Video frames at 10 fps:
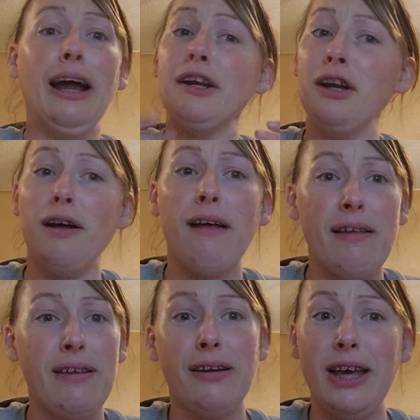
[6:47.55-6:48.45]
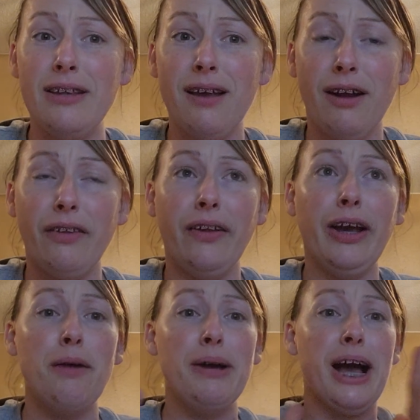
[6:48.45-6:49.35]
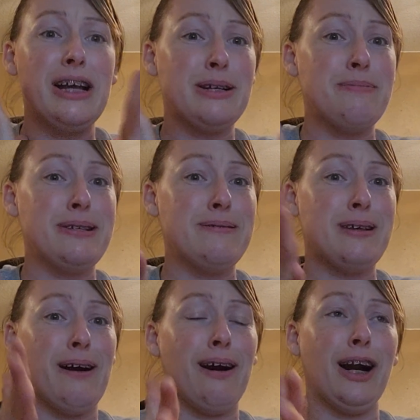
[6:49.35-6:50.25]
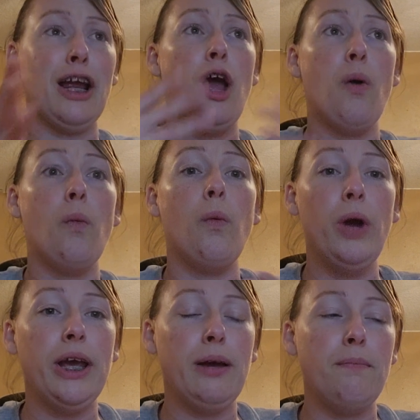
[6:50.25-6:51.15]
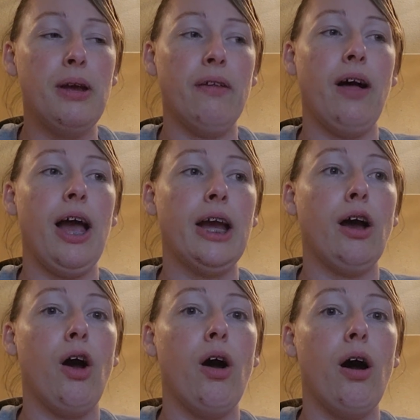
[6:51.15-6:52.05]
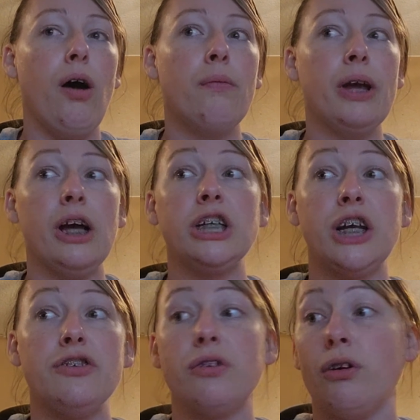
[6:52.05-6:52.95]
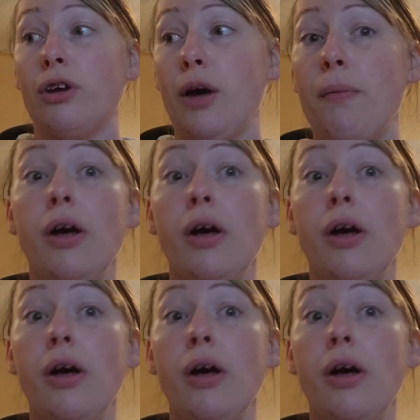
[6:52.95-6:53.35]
And you know, that's how kids are. They're like, oh my gosh, I'm so sorry. We can be like, oh my gosh, I screwed up.